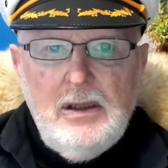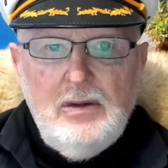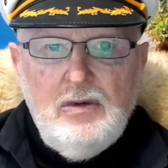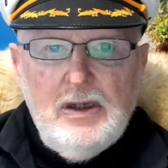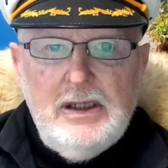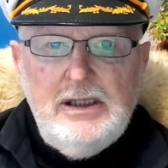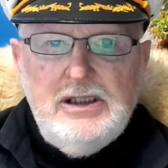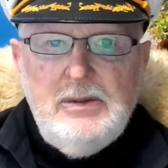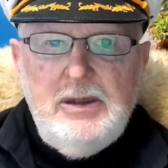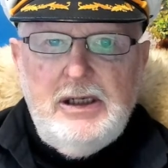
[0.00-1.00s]
What needs
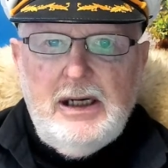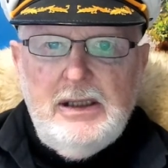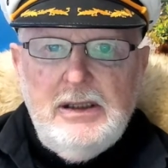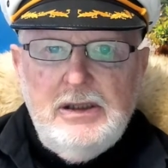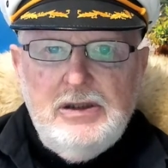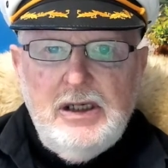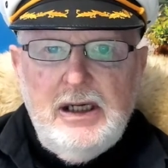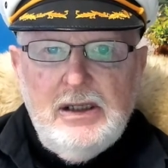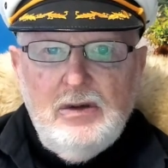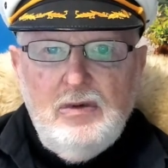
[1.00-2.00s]
to be done is to
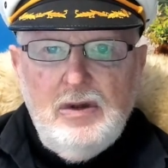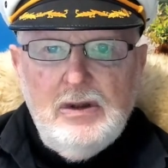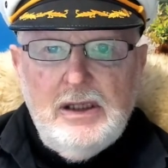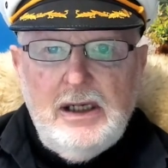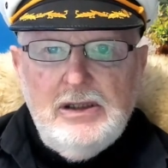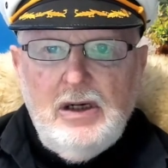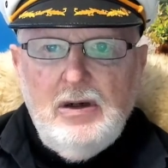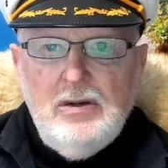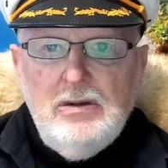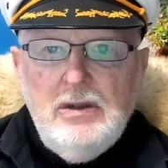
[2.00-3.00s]
get the world as a
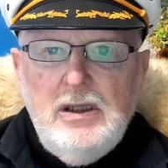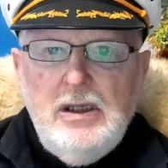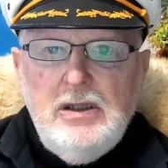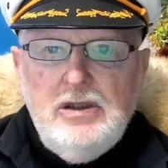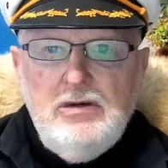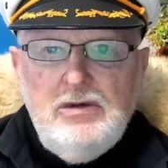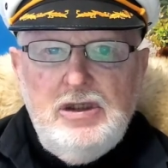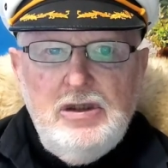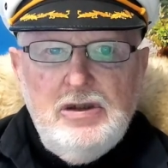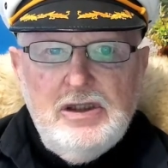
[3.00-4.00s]
whole to
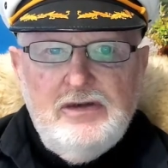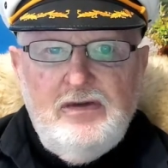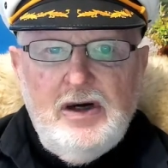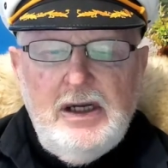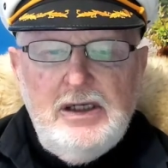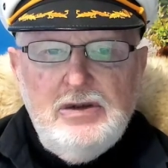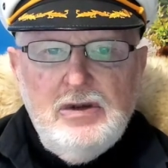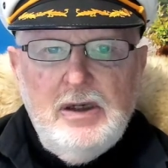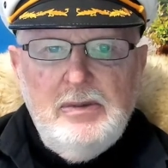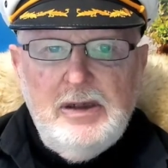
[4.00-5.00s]
reduce its financial
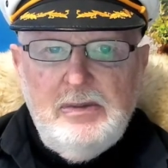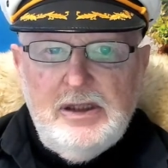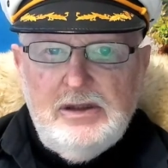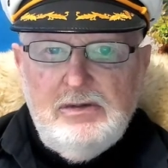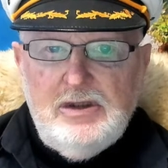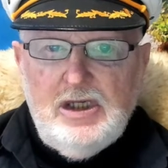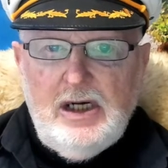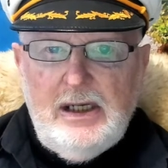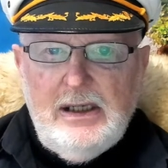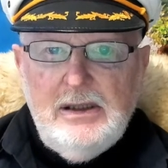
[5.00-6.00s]
commitments with
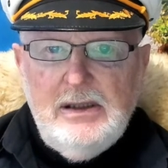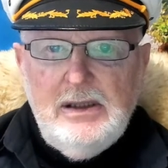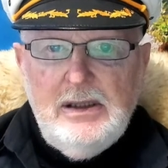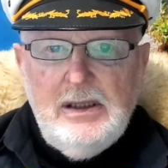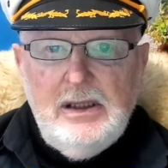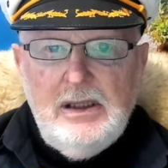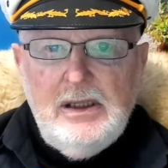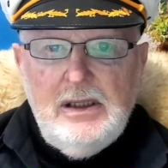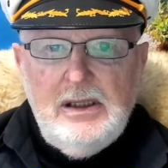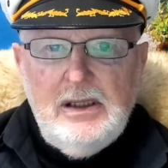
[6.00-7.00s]
China.
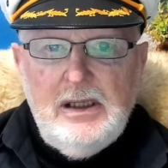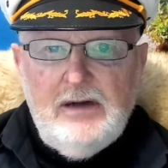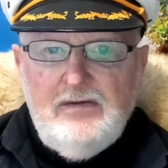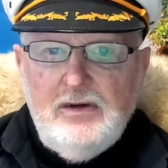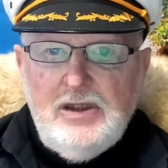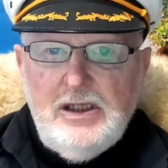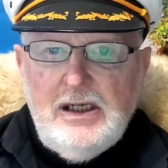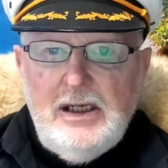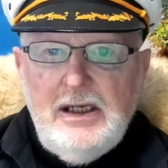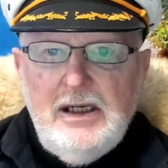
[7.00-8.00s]

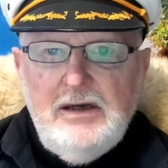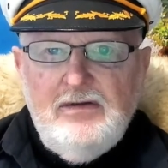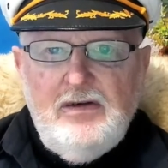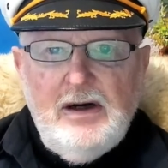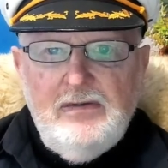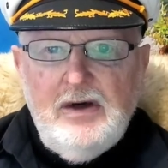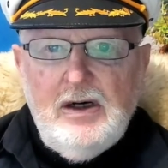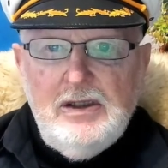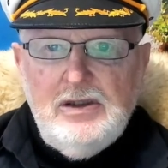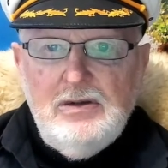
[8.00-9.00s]
Unfortunately, getting 5
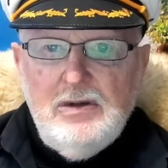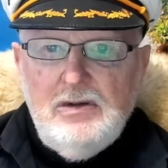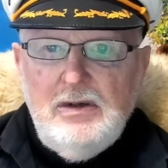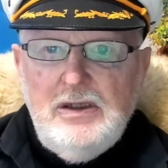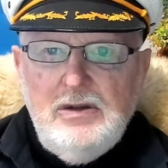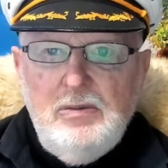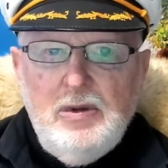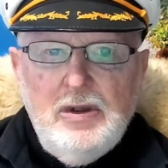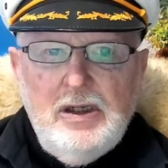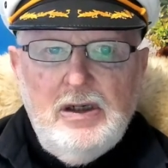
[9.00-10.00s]
guys to agree to
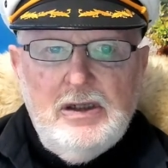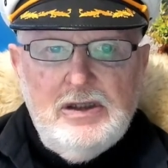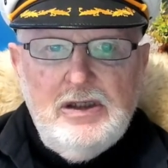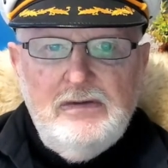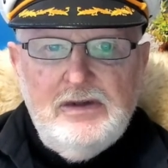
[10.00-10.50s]
boycott a service